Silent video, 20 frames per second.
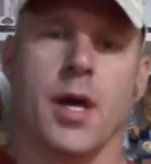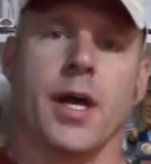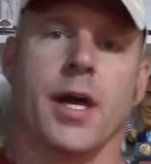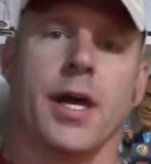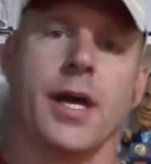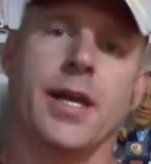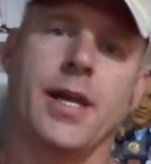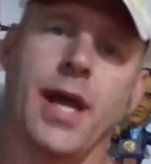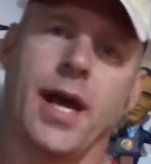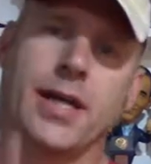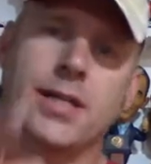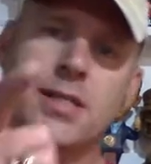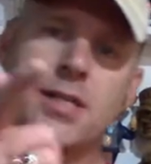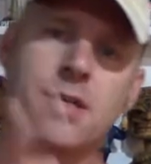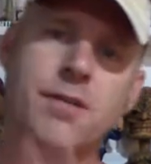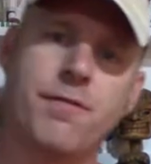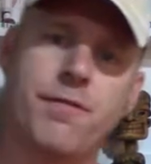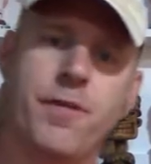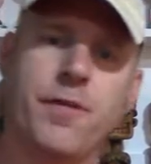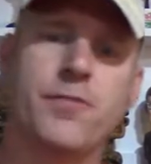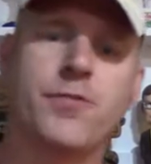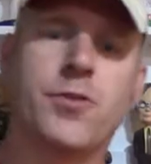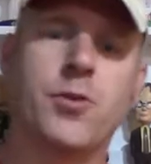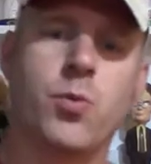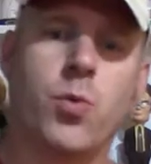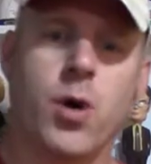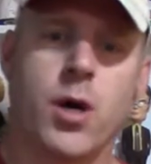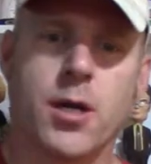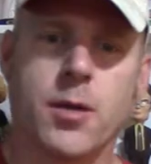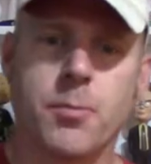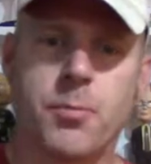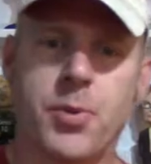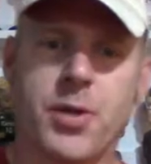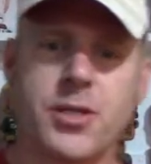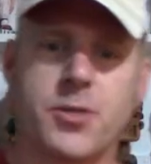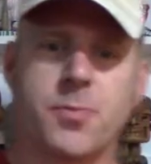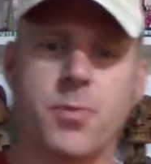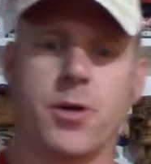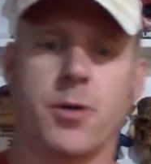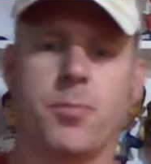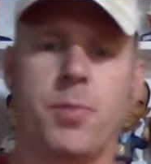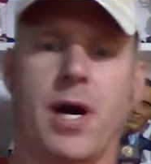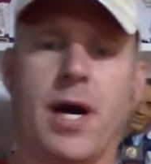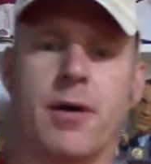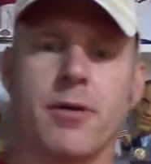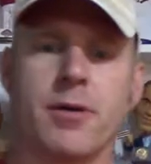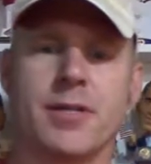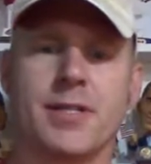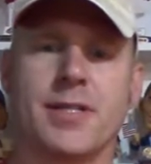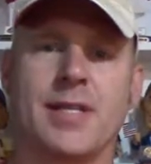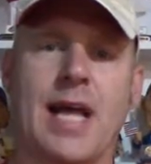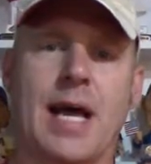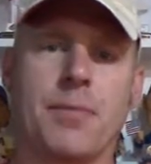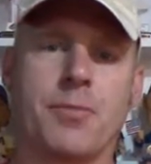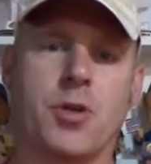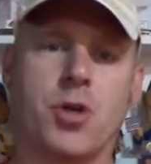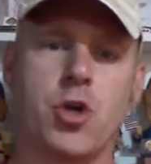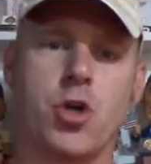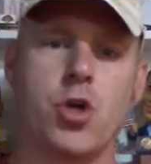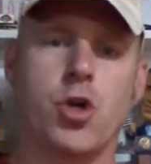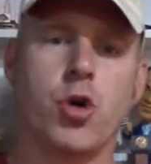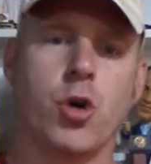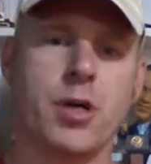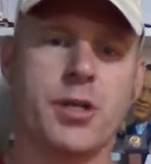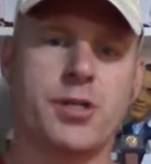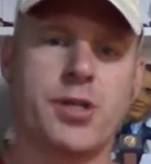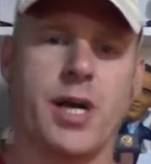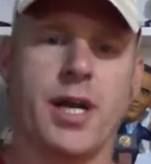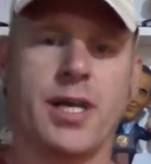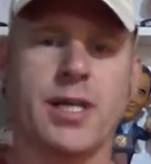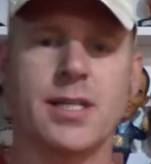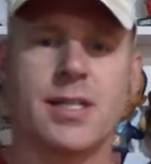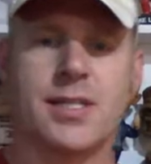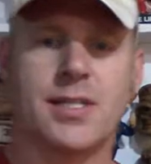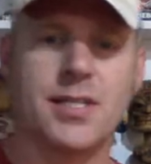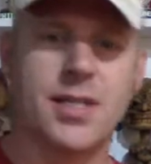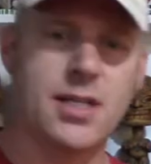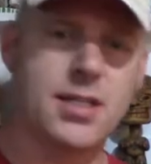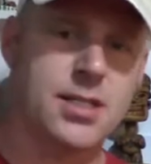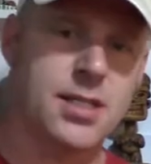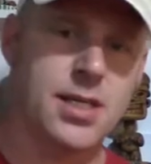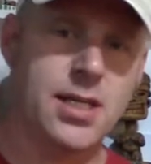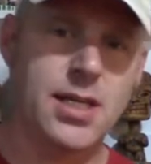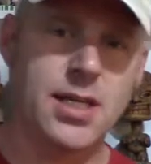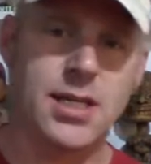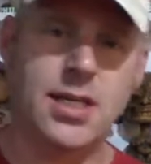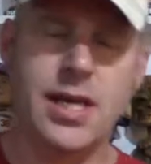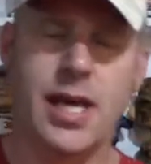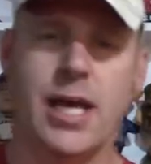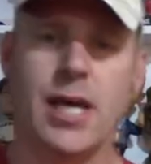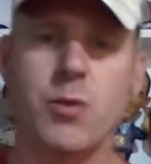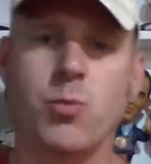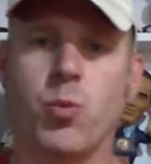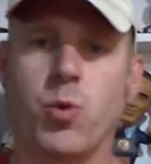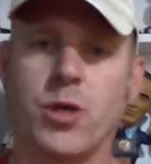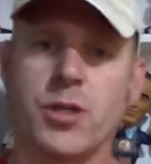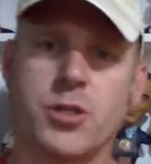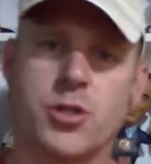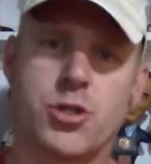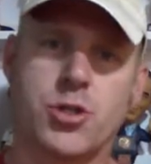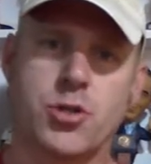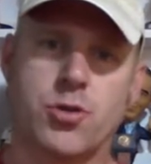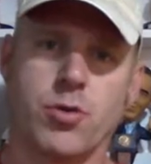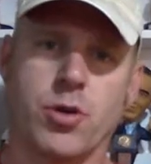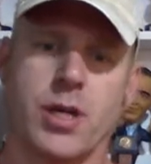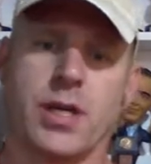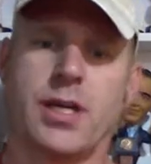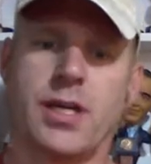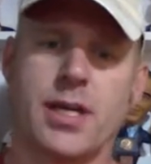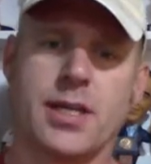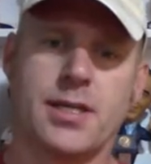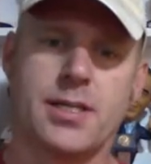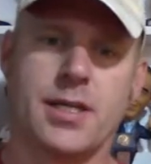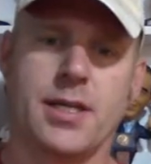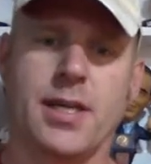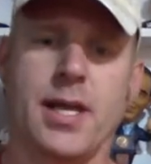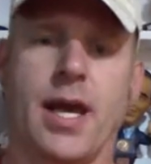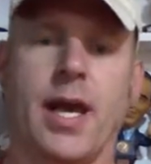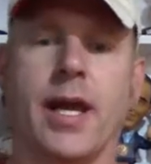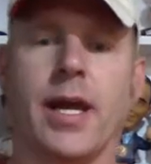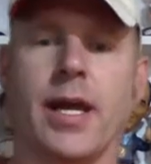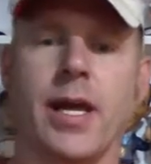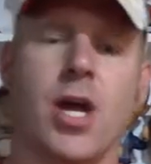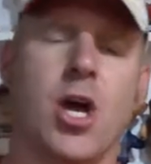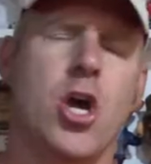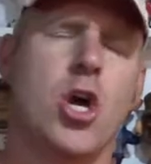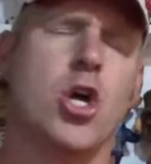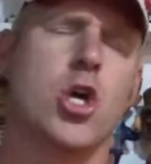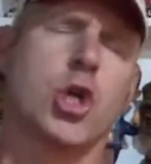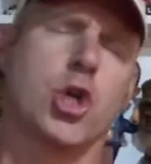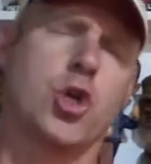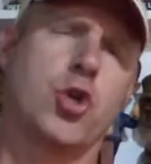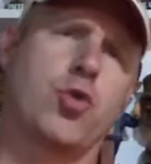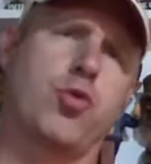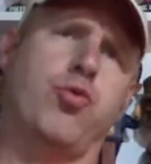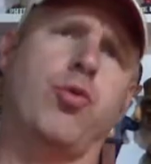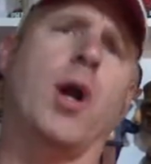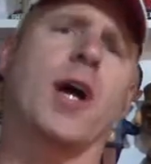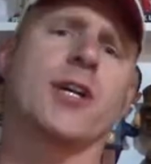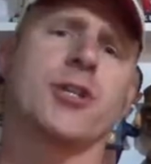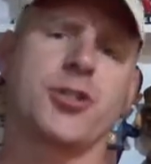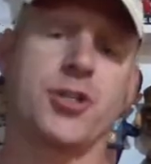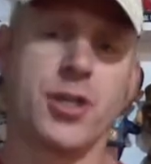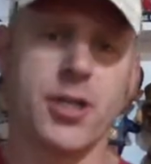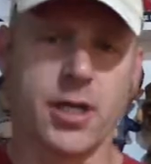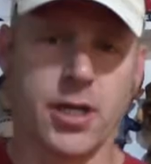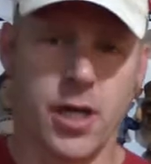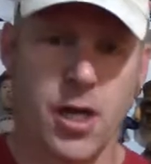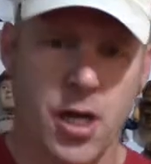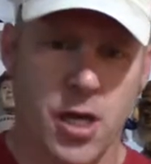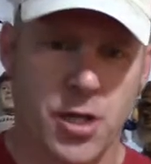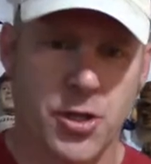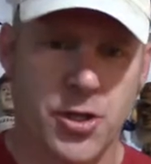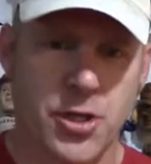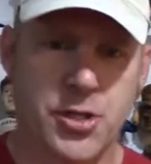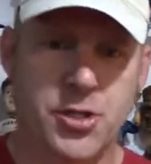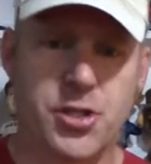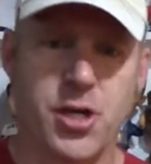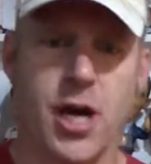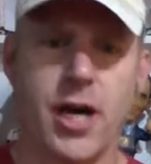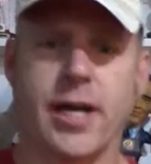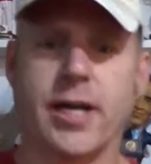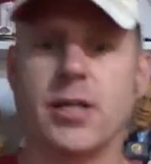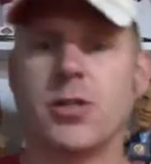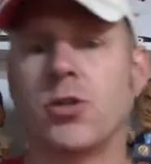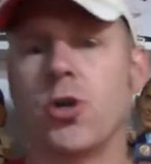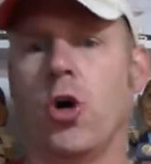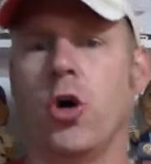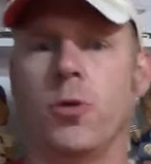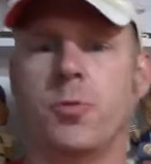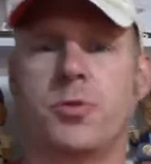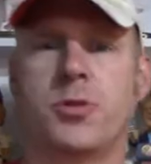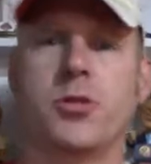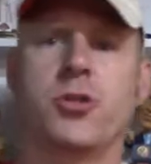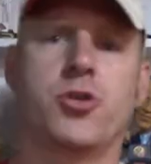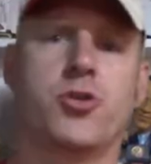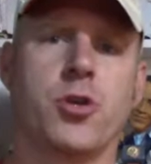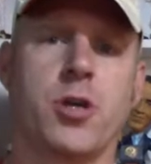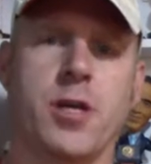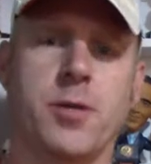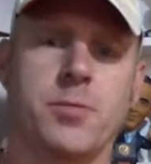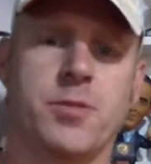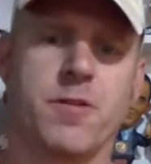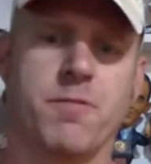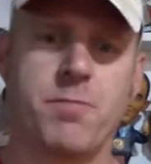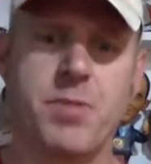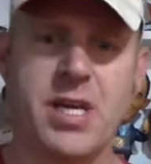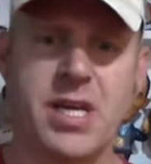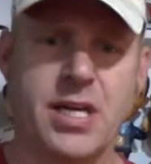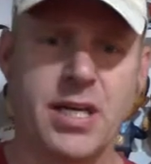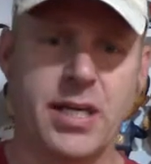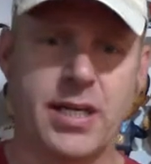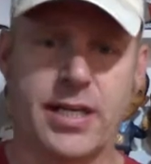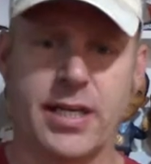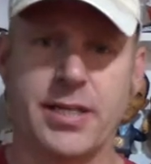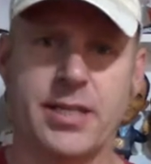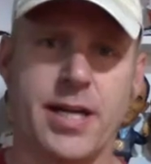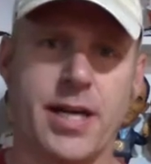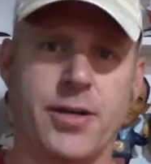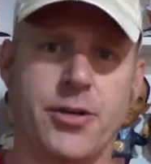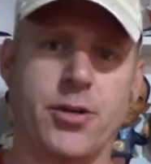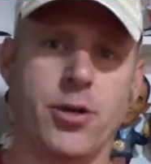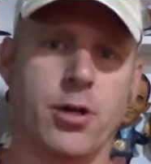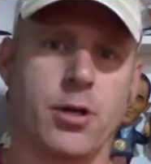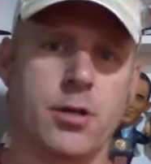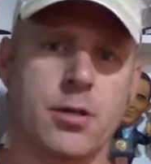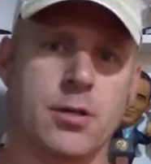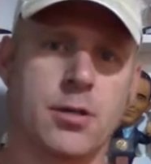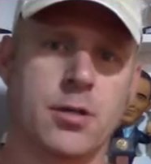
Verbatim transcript: In 1951, Pittsburgh Pirates snapped the New York Giants' 16-game win streak today, crushing the Giants' hopes and dreams of being a contender.